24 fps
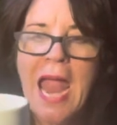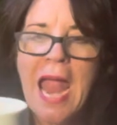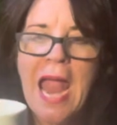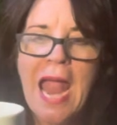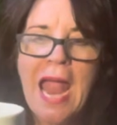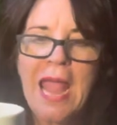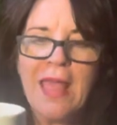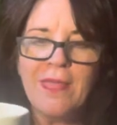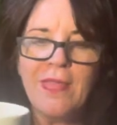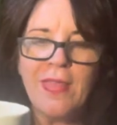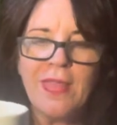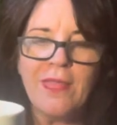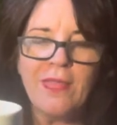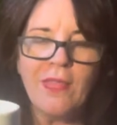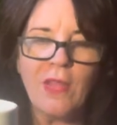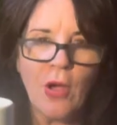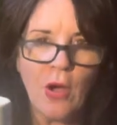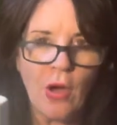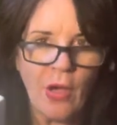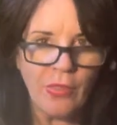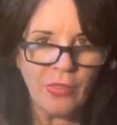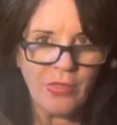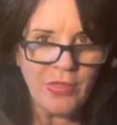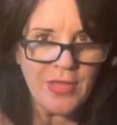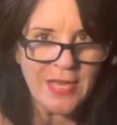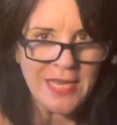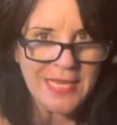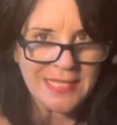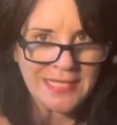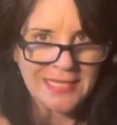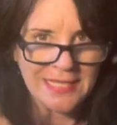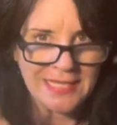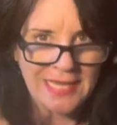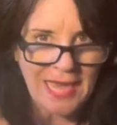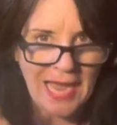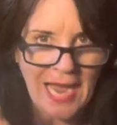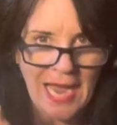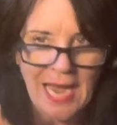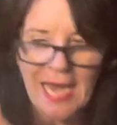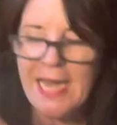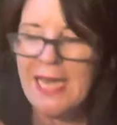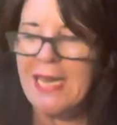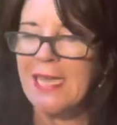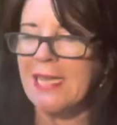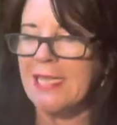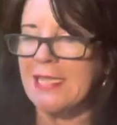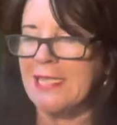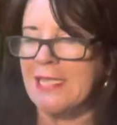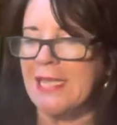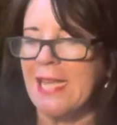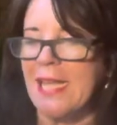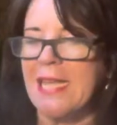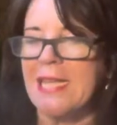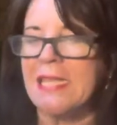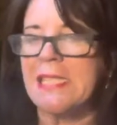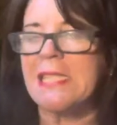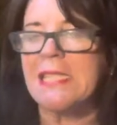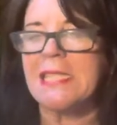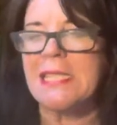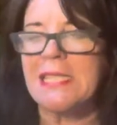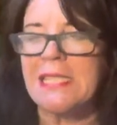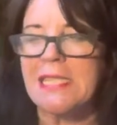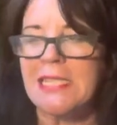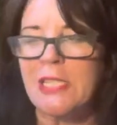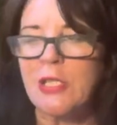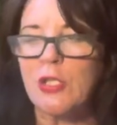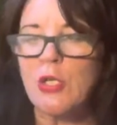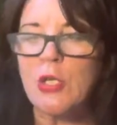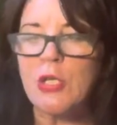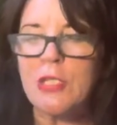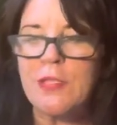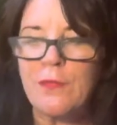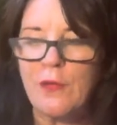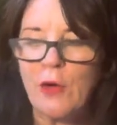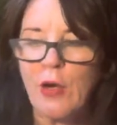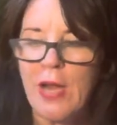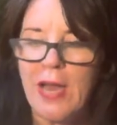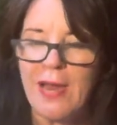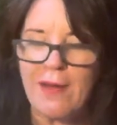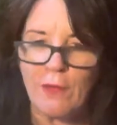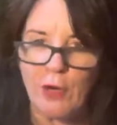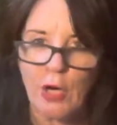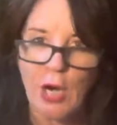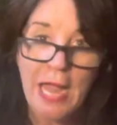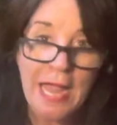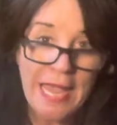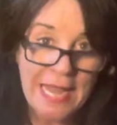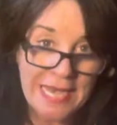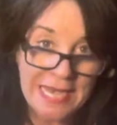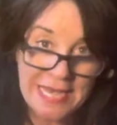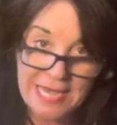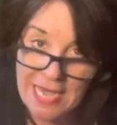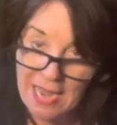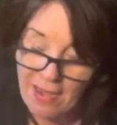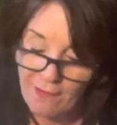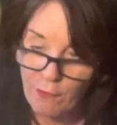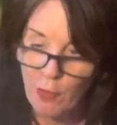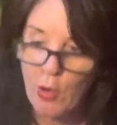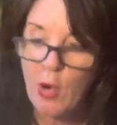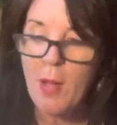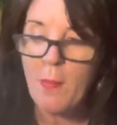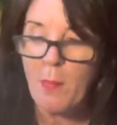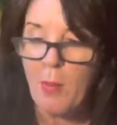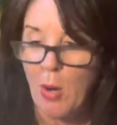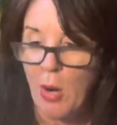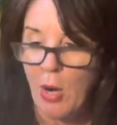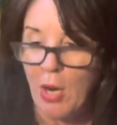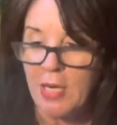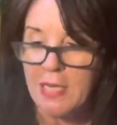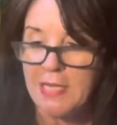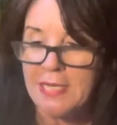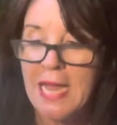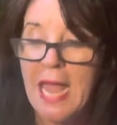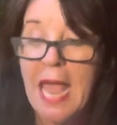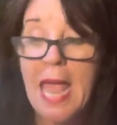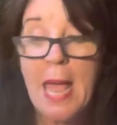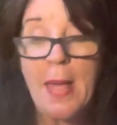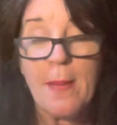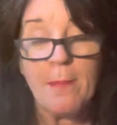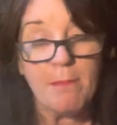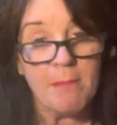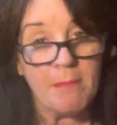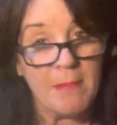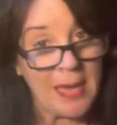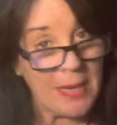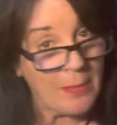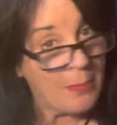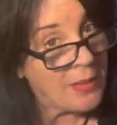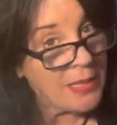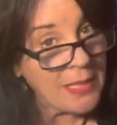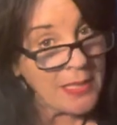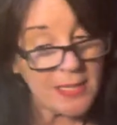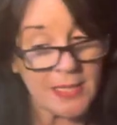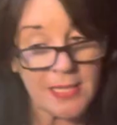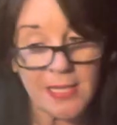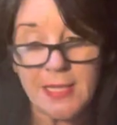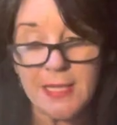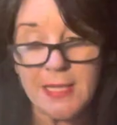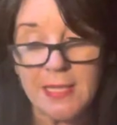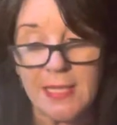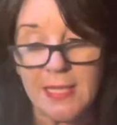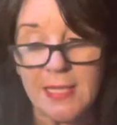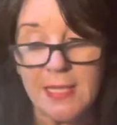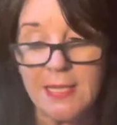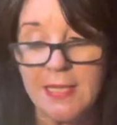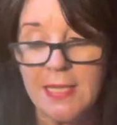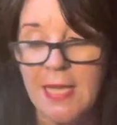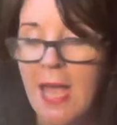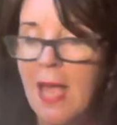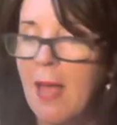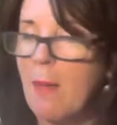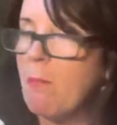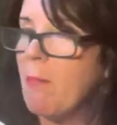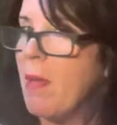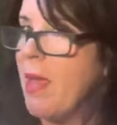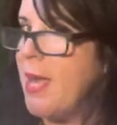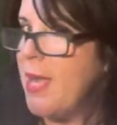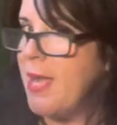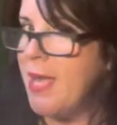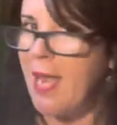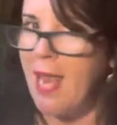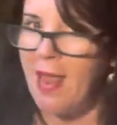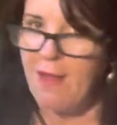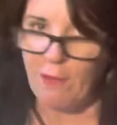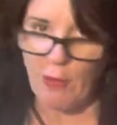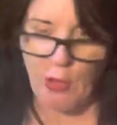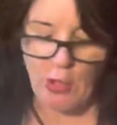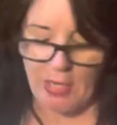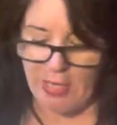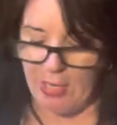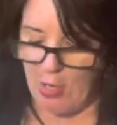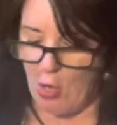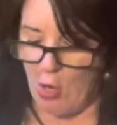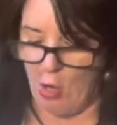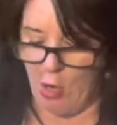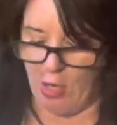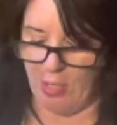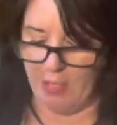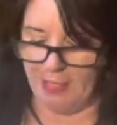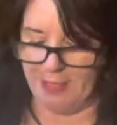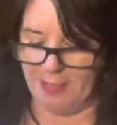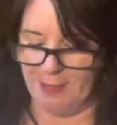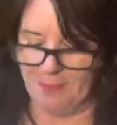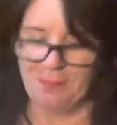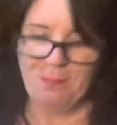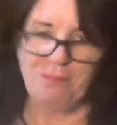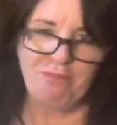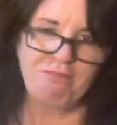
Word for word: And then on this side, it says Sisters Forever, Never Apart maybe in distance, but never in heart.